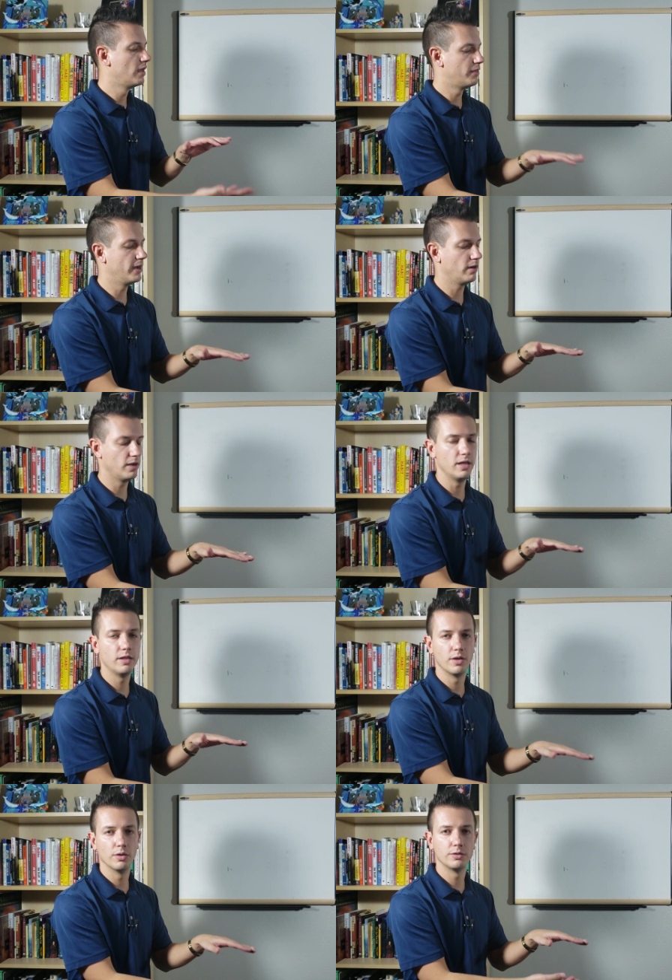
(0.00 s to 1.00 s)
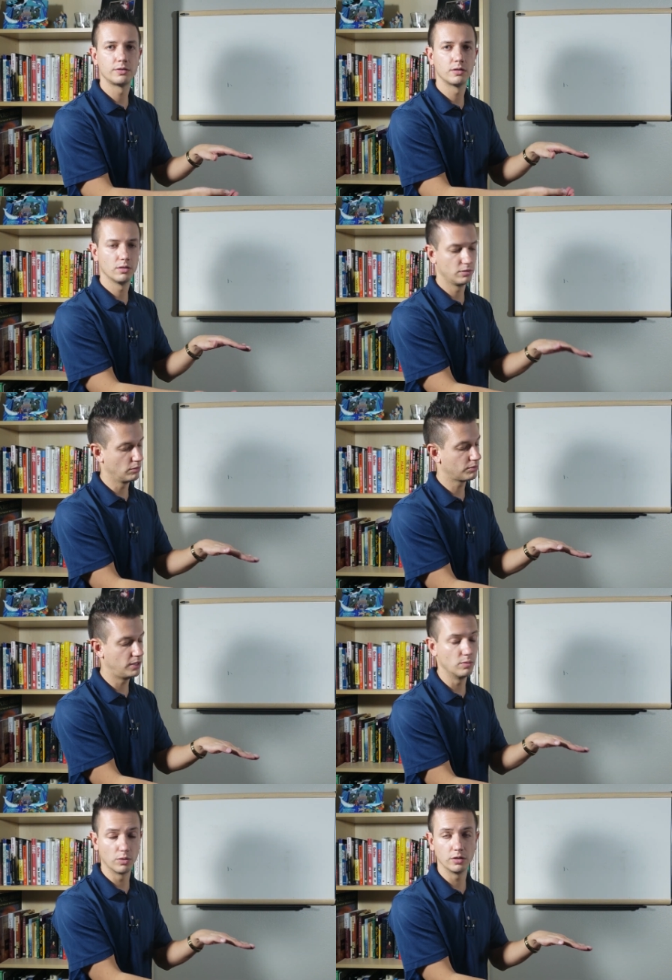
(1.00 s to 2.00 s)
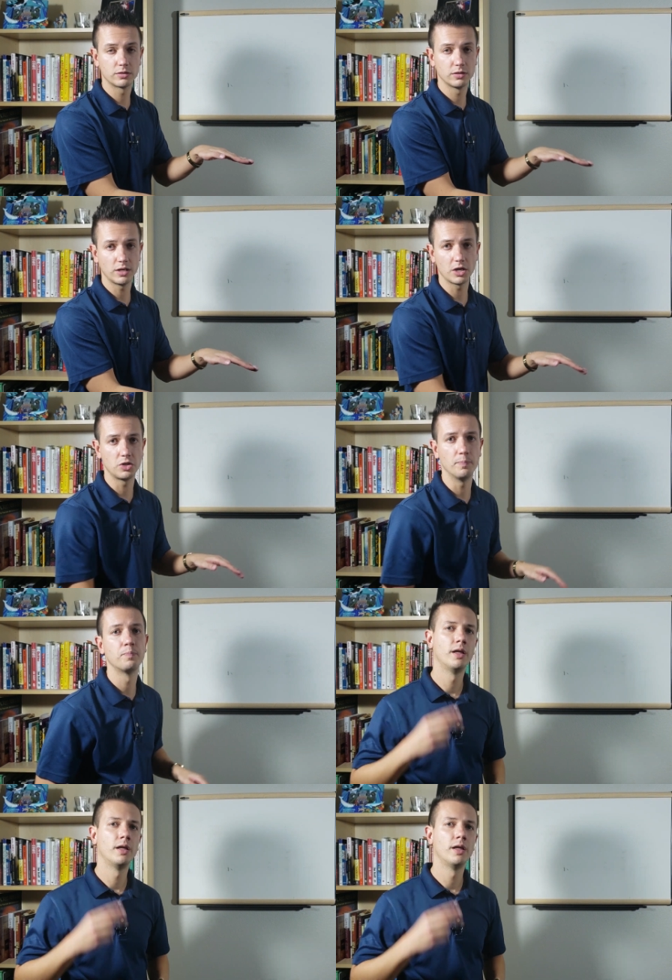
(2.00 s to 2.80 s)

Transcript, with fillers: there in those little keywords section.